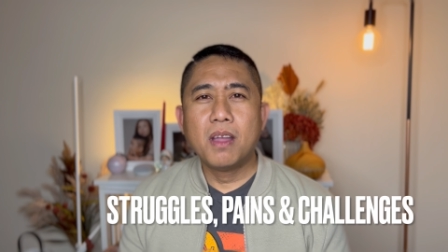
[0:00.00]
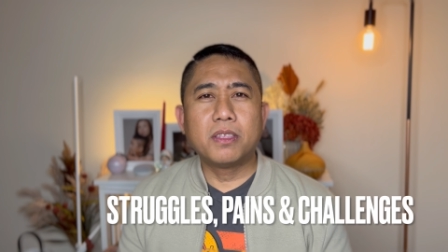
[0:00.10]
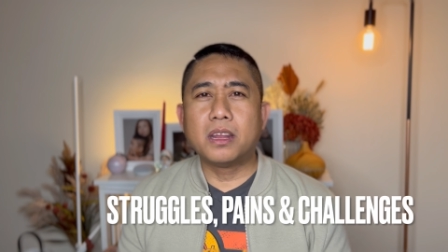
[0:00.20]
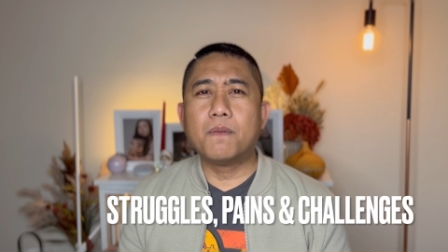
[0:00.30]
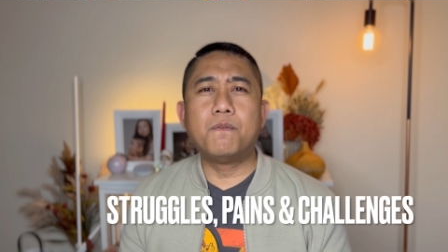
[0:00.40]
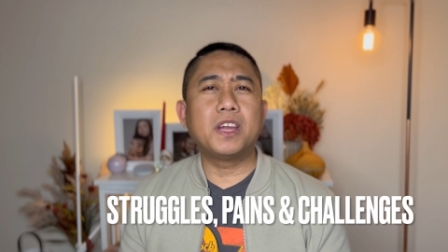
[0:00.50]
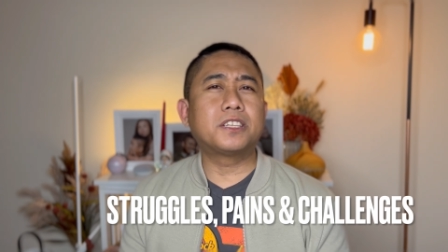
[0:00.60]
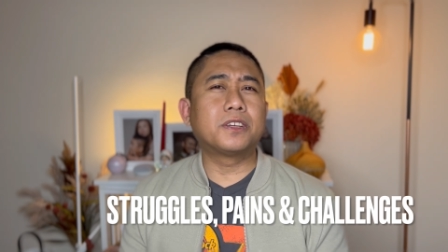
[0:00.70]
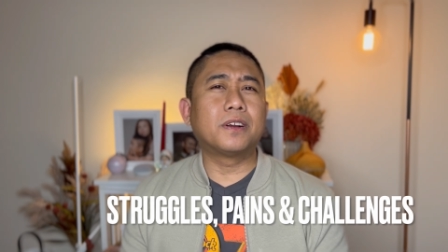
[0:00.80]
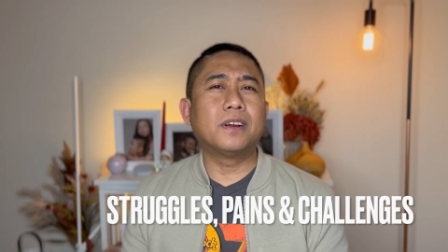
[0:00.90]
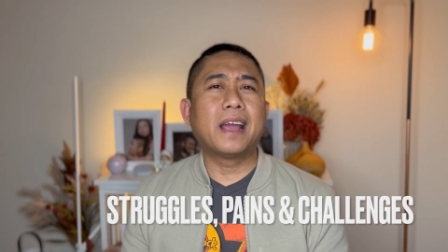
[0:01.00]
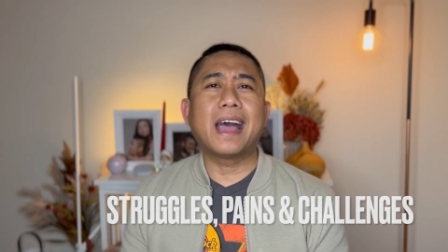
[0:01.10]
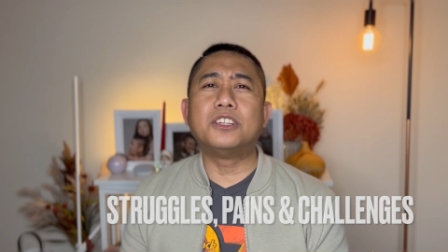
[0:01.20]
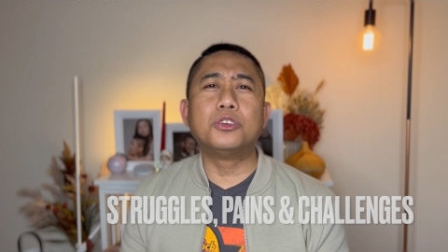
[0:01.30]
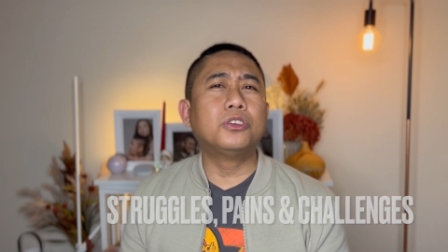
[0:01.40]
that the victor
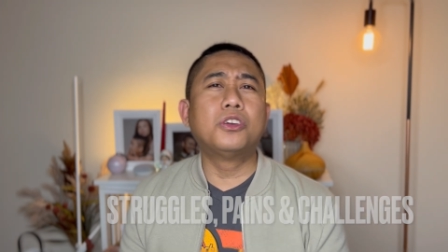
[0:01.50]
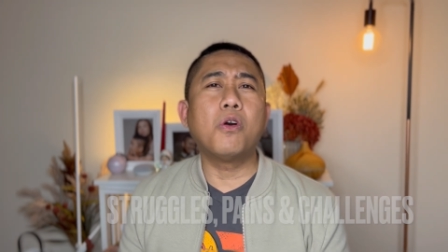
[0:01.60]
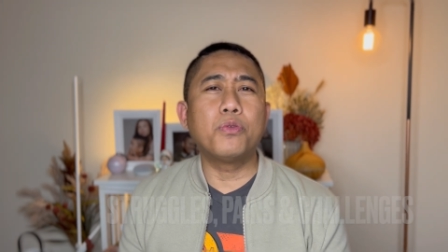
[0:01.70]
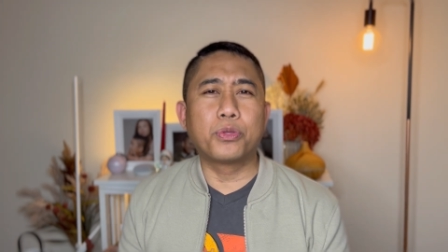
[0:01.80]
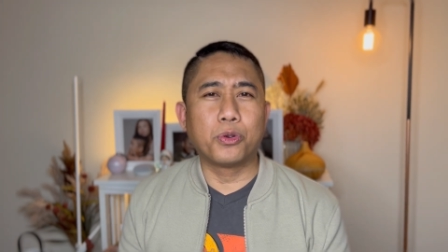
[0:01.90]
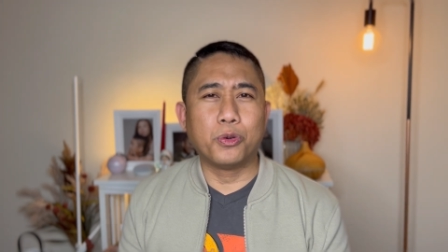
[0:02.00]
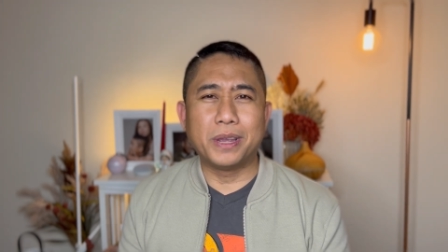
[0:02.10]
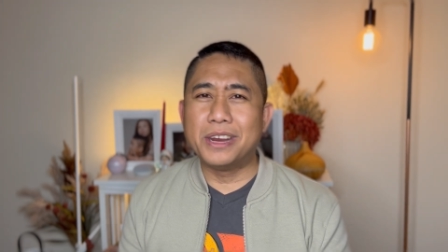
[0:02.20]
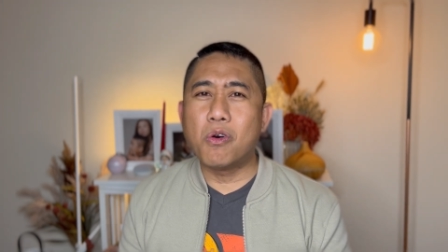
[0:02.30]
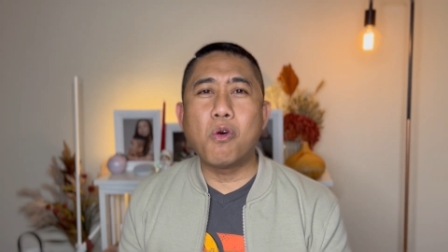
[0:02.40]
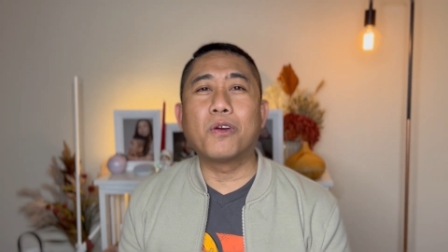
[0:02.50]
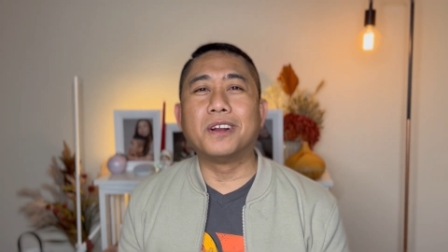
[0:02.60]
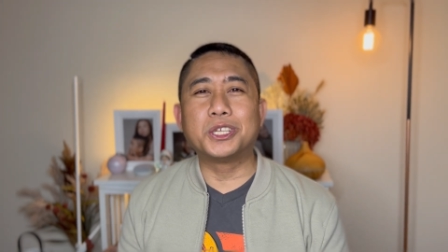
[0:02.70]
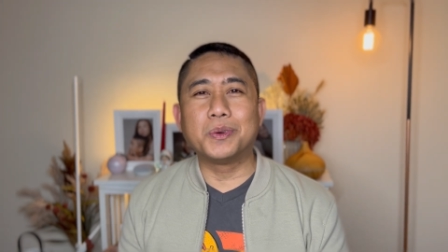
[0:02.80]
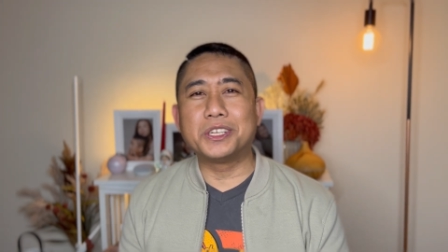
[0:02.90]
had to go through in order
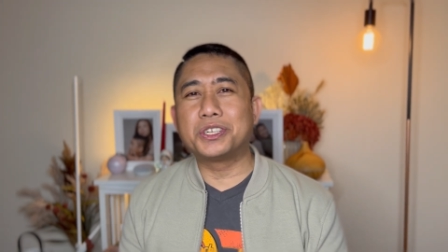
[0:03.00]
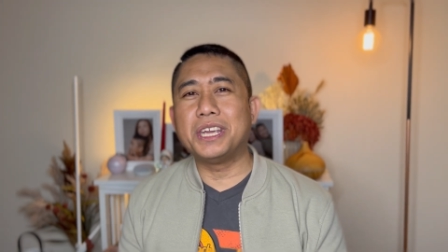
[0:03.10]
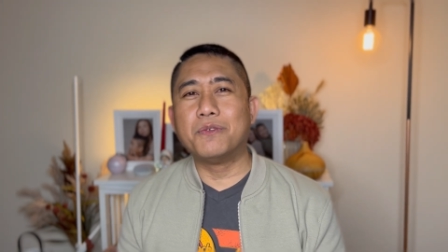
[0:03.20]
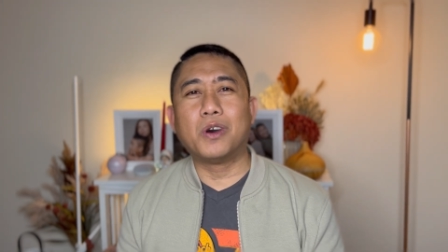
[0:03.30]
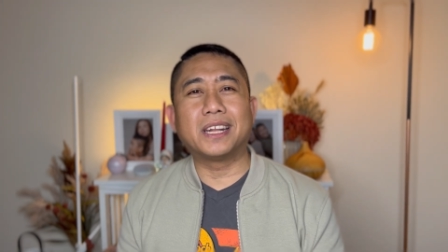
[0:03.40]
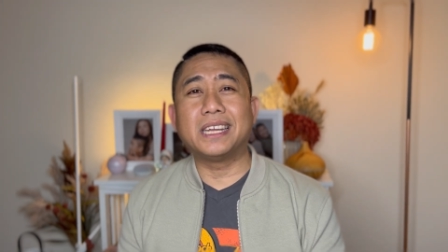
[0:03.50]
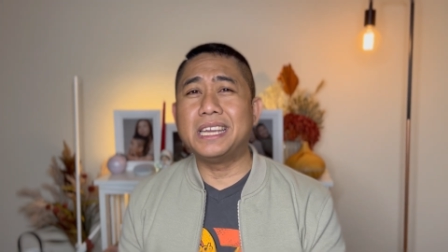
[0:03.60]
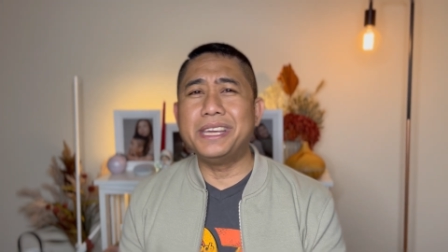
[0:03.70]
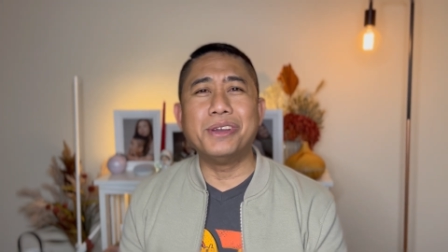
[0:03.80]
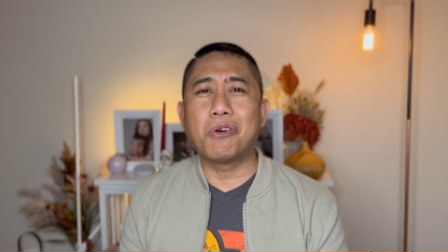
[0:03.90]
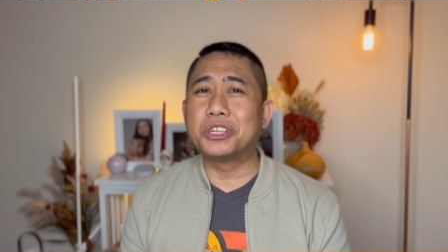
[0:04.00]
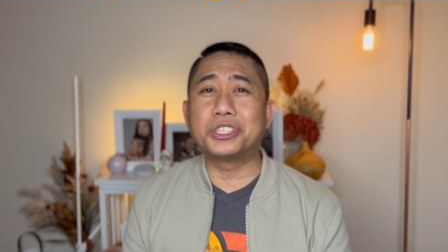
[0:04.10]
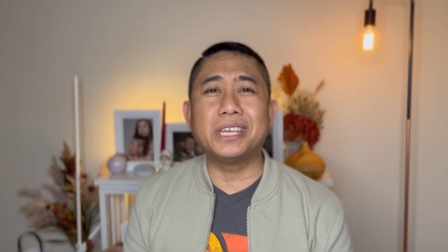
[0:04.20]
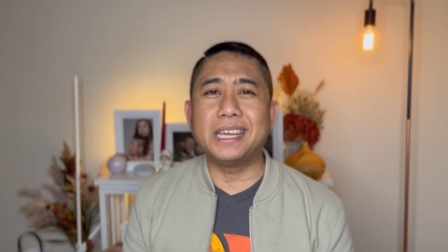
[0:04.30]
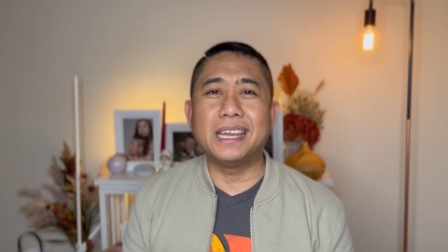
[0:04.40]
to achieve what he or
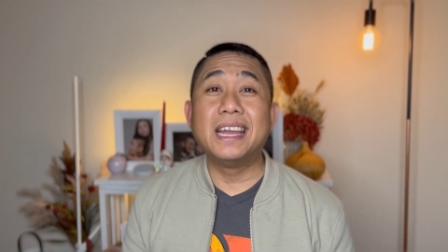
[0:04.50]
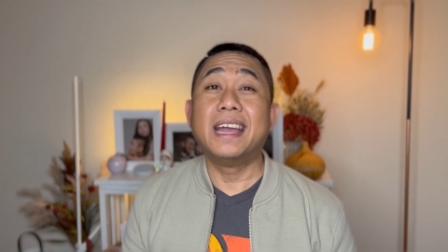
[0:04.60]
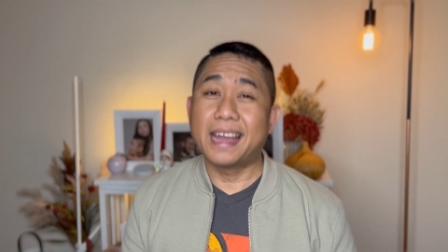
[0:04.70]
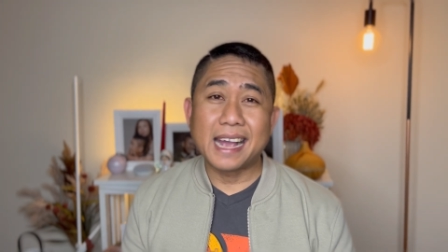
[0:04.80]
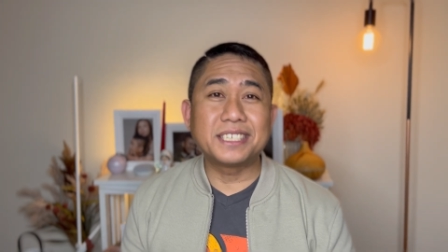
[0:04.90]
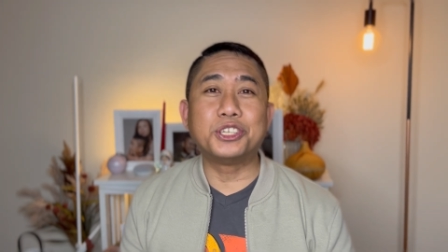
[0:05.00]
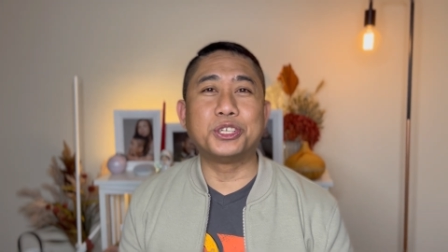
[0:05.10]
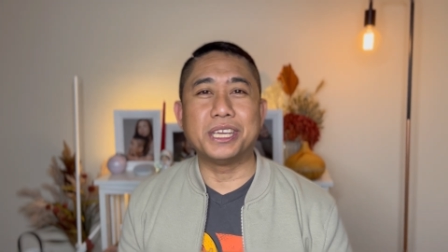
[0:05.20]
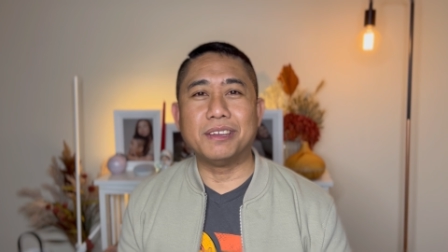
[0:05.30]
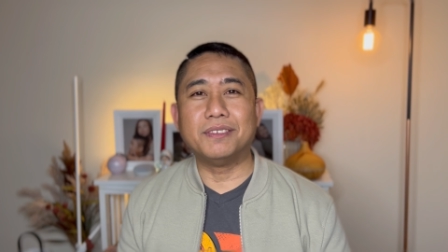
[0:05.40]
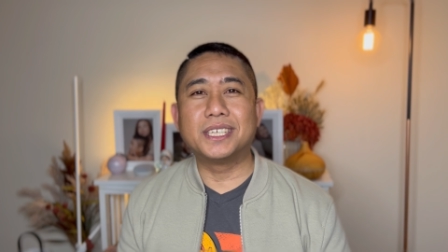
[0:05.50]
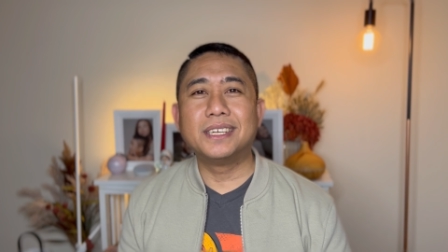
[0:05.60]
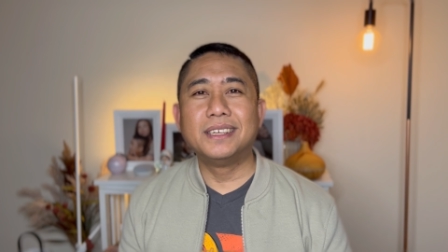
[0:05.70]
she has achieved.